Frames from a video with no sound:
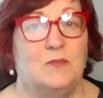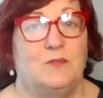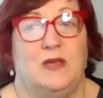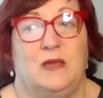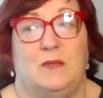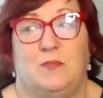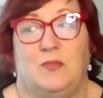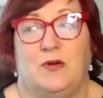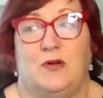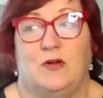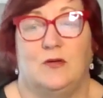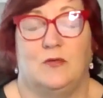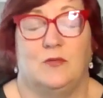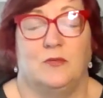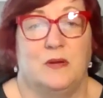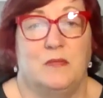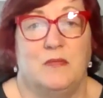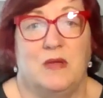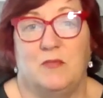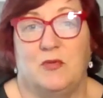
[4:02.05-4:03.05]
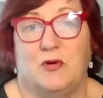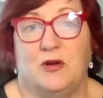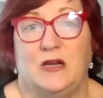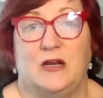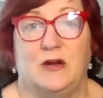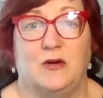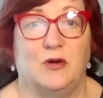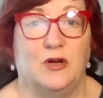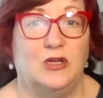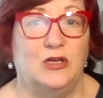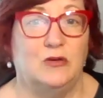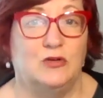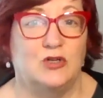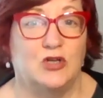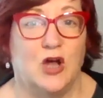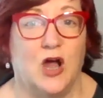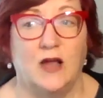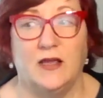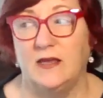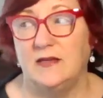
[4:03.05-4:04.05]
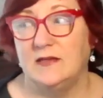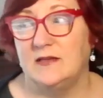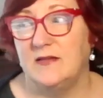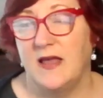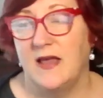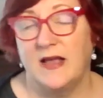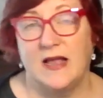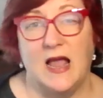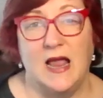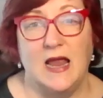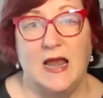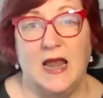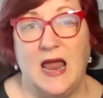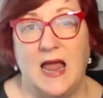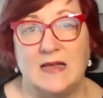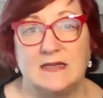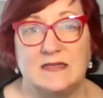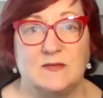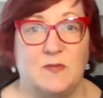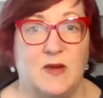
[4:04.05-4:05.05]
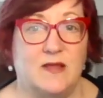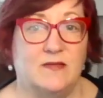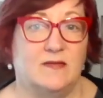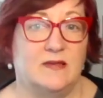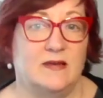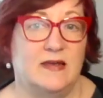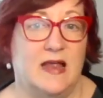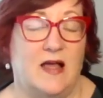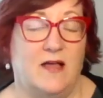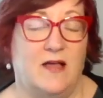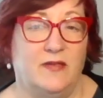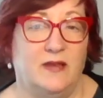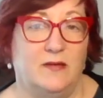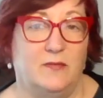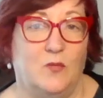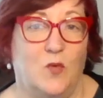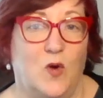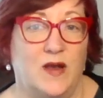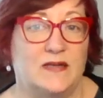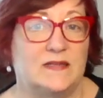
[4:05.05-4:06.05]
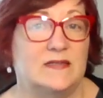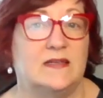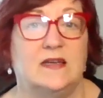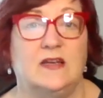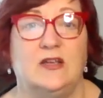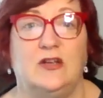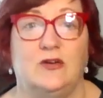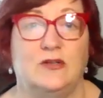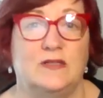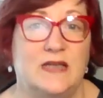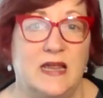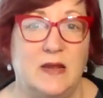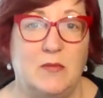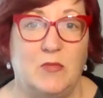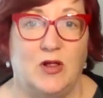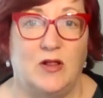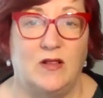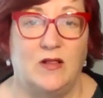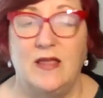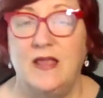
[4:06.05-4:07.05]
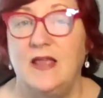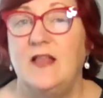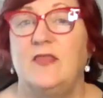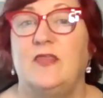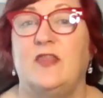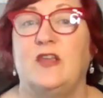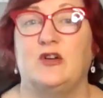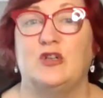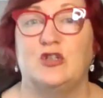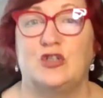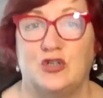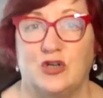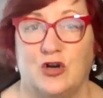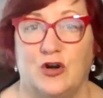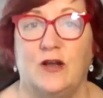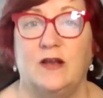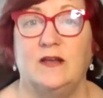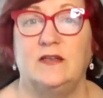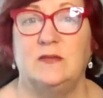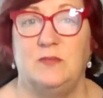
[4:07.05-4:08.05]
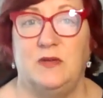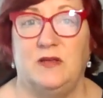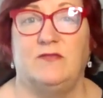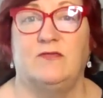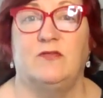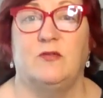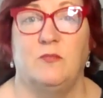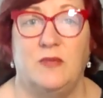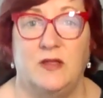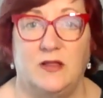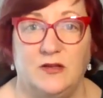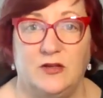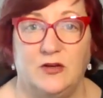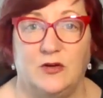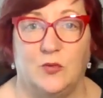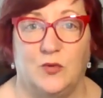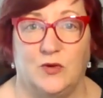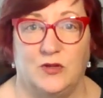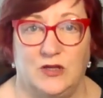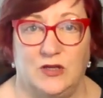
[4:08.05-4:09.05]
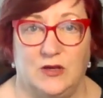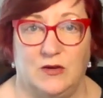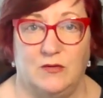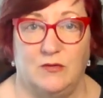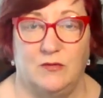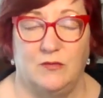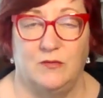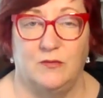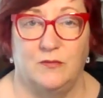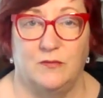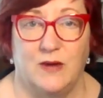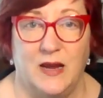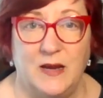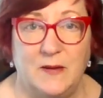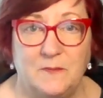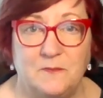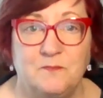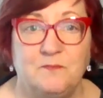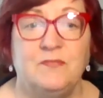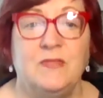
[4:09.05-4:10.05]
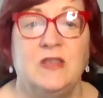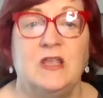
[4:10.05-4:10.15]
People remember hearing you talking to that guy last month, and now they want to sit at your table. They're starting to be familiar with you, right?